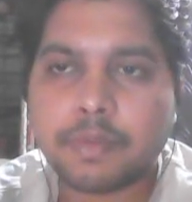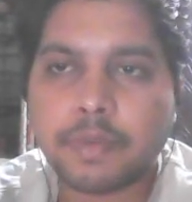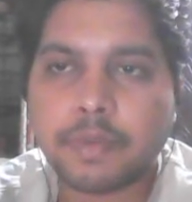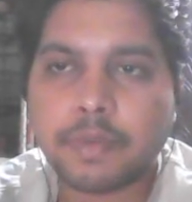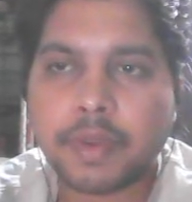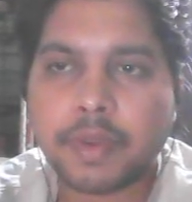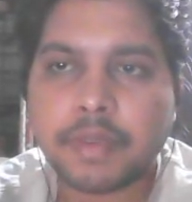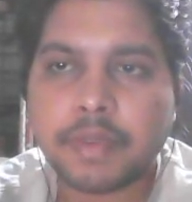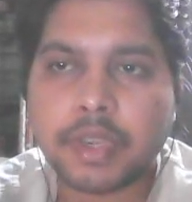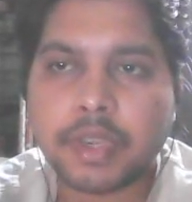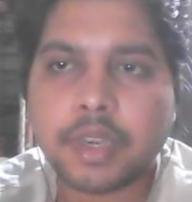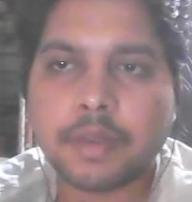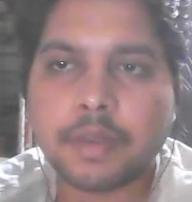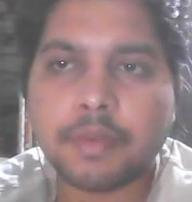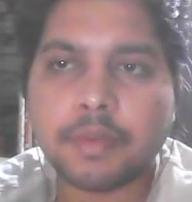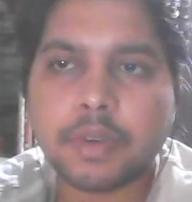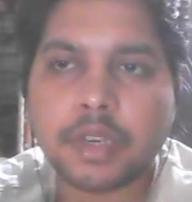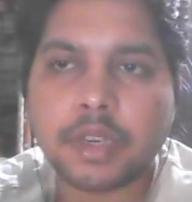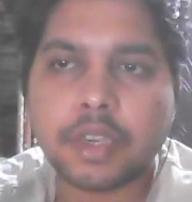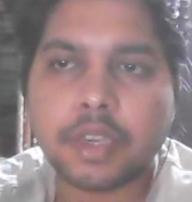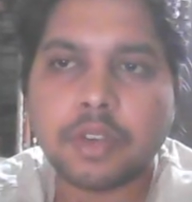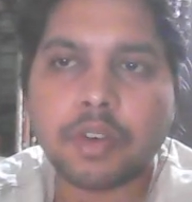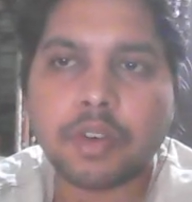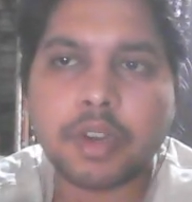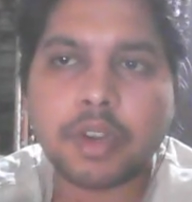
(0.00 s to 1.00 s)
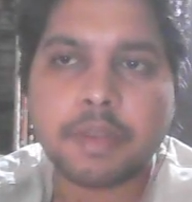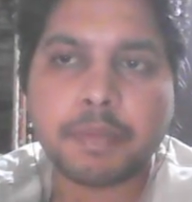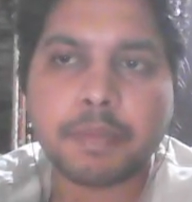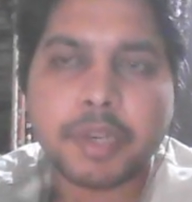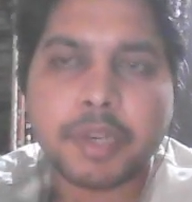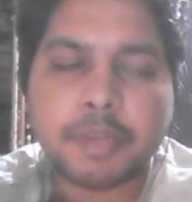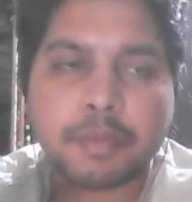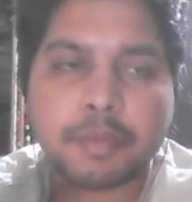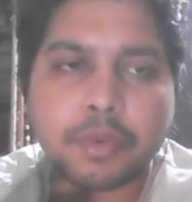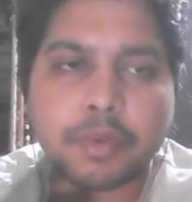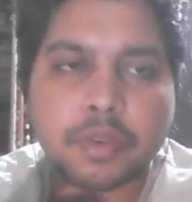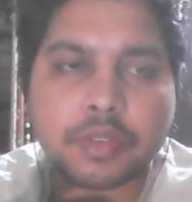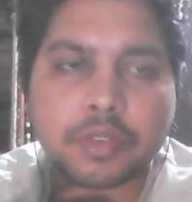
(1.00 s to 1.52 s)
when we are working on a
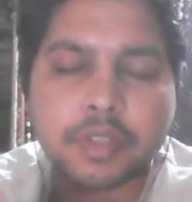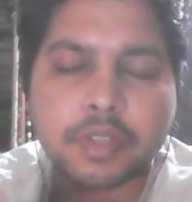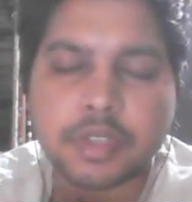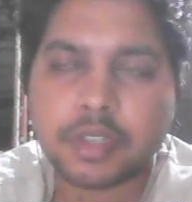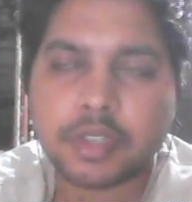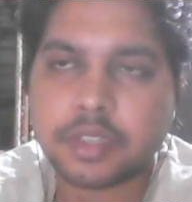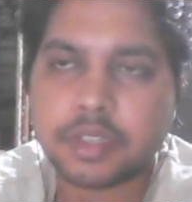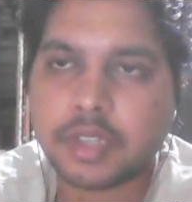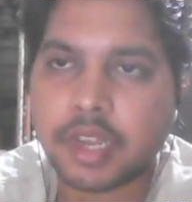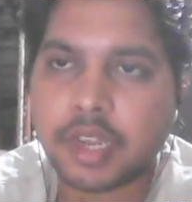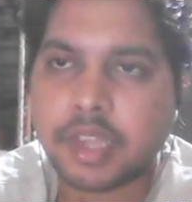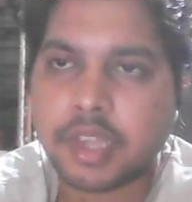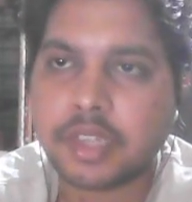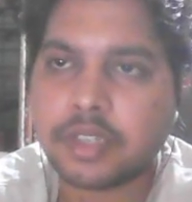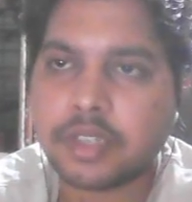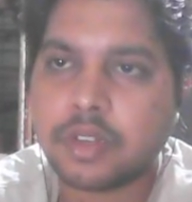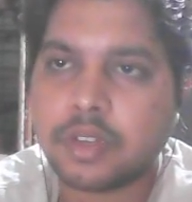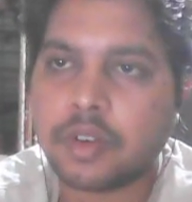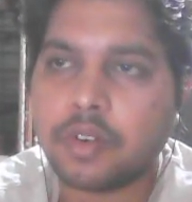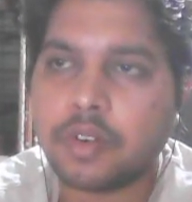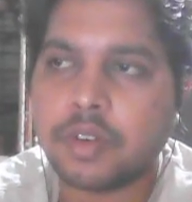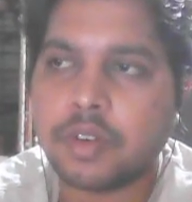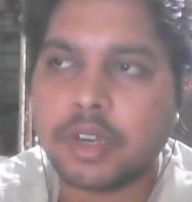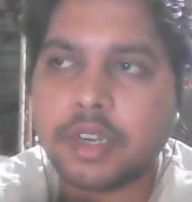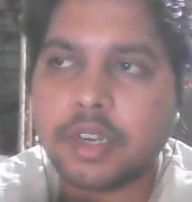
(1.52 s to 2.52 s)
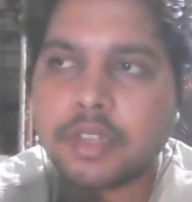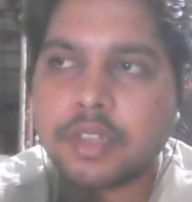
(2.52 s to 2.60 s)
pre-processing stage or in